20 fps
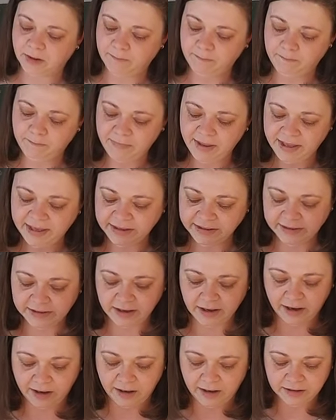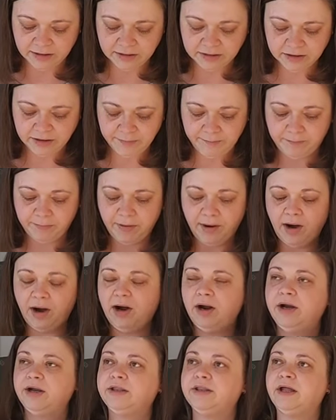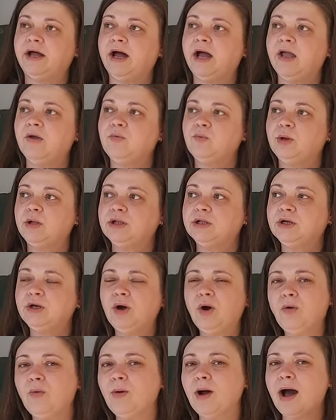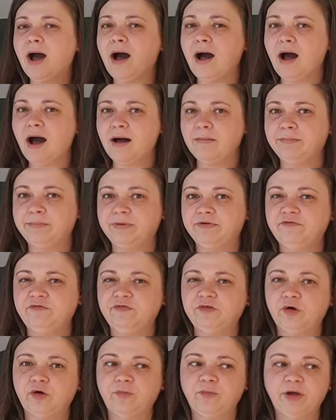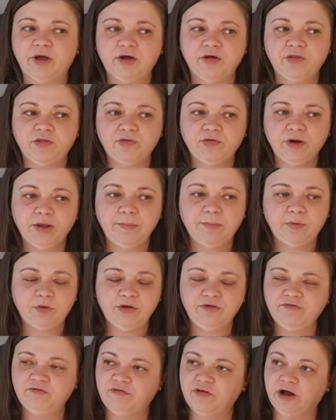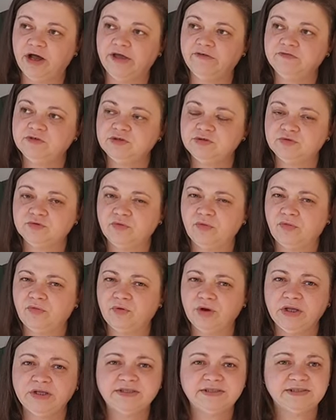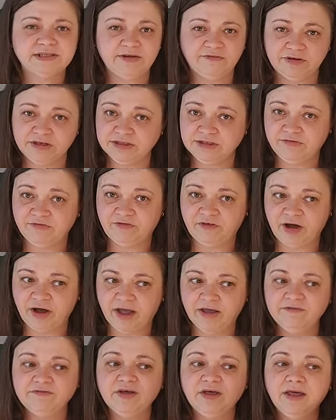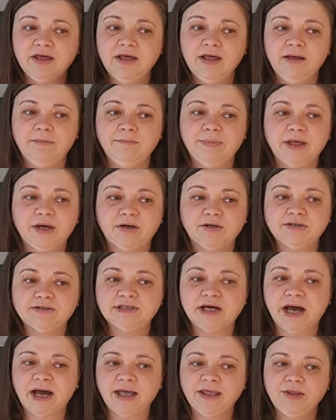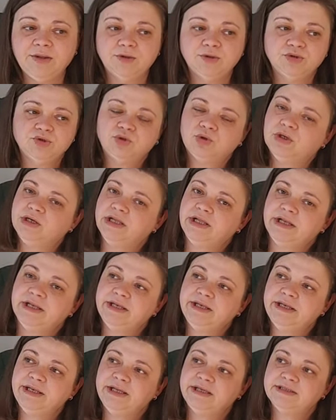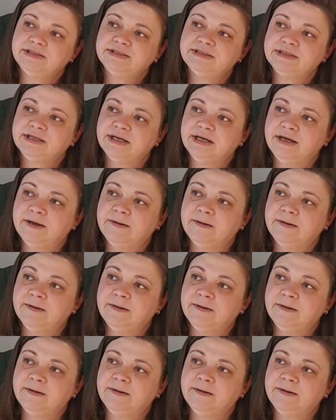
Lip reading: main color part, I will go up from 3.5 to 3.75 because I usually knit